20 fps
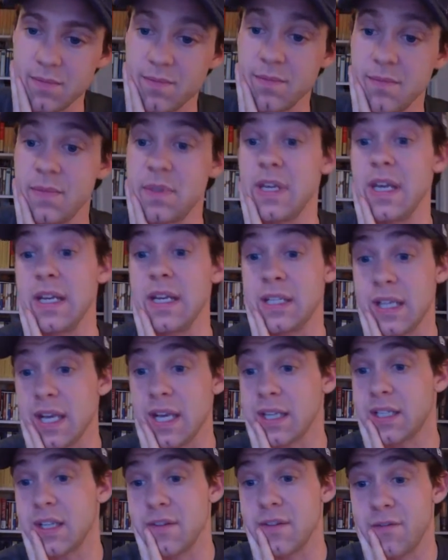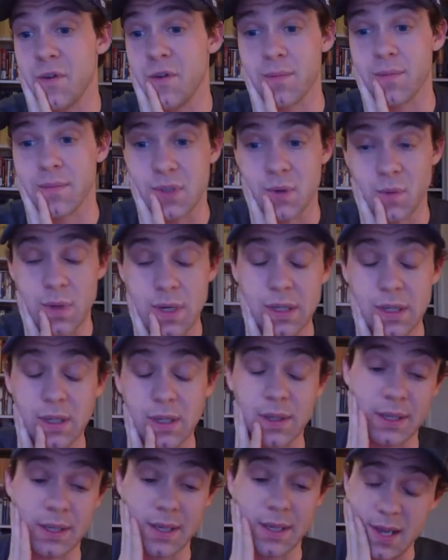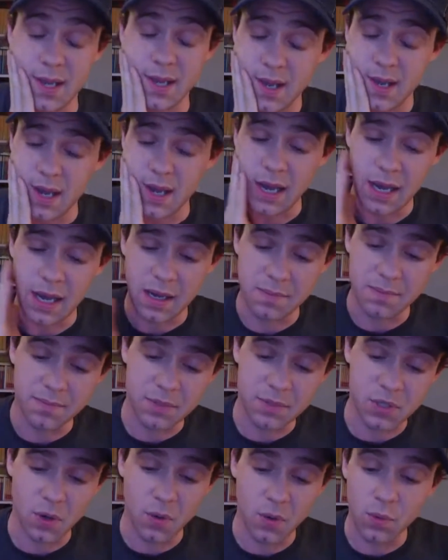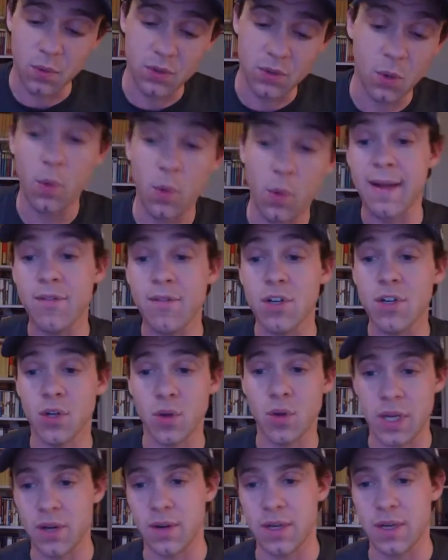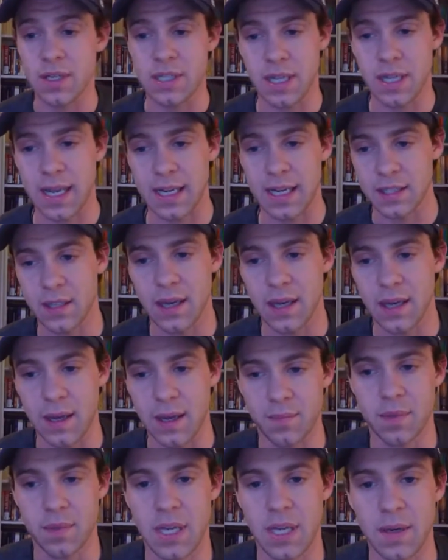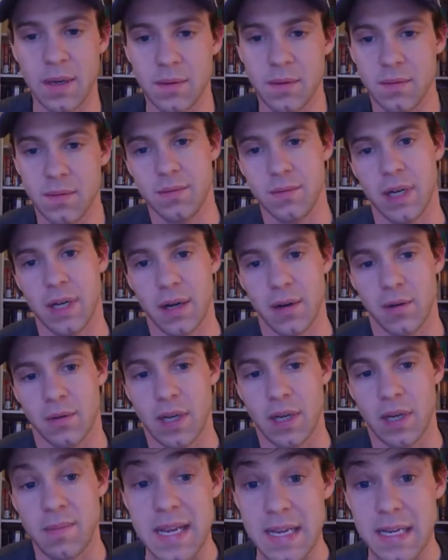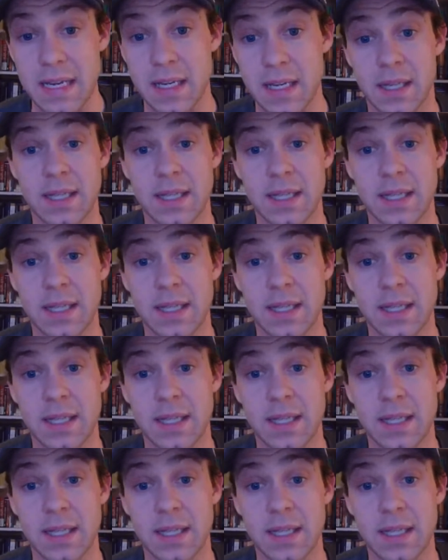The intellect informs the will. So to whatever degree your intellect can be